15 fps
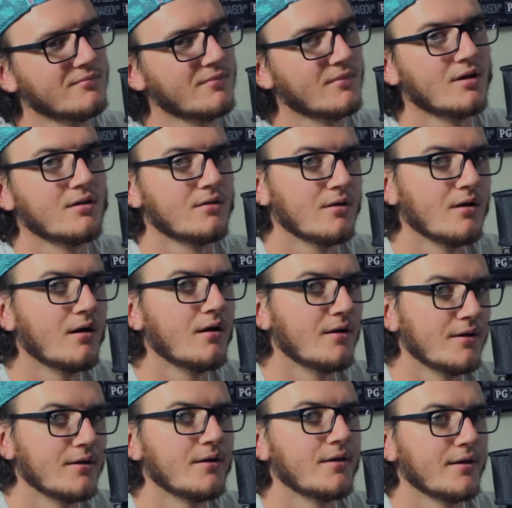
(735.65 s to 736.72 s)
And
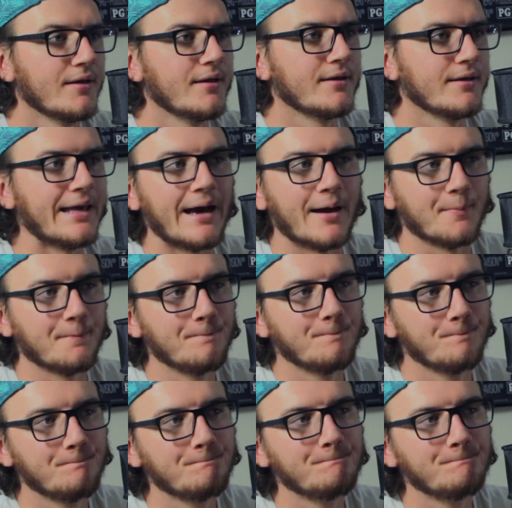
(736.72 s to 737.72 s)
it's when they're eating at